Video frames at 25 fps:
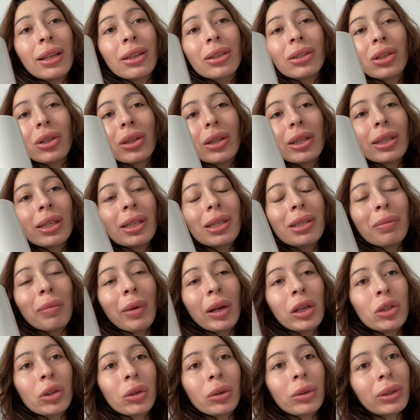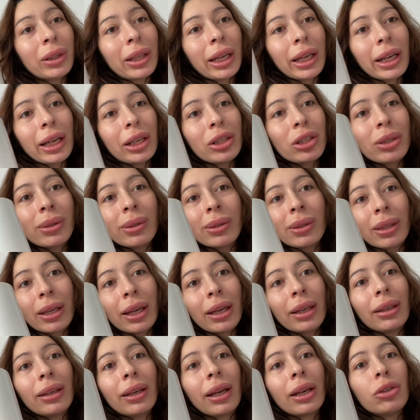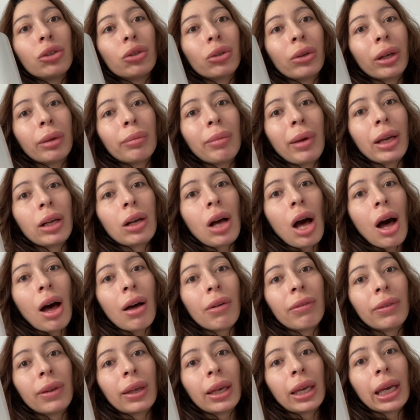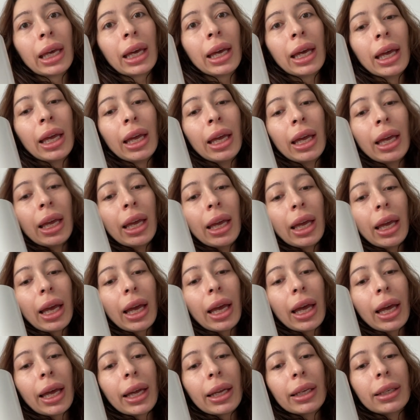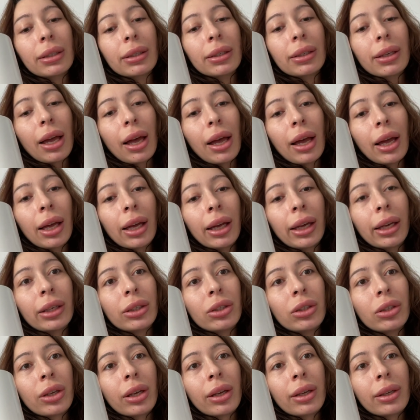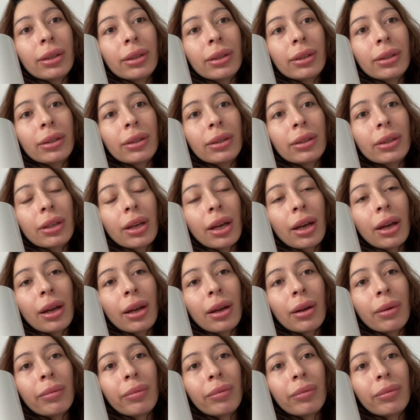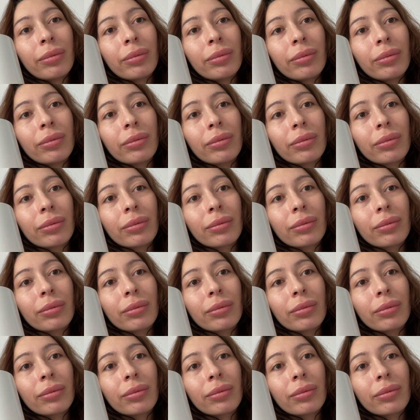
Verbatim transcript: So this is my journaling. I just sit and I drink my coffee and I just um,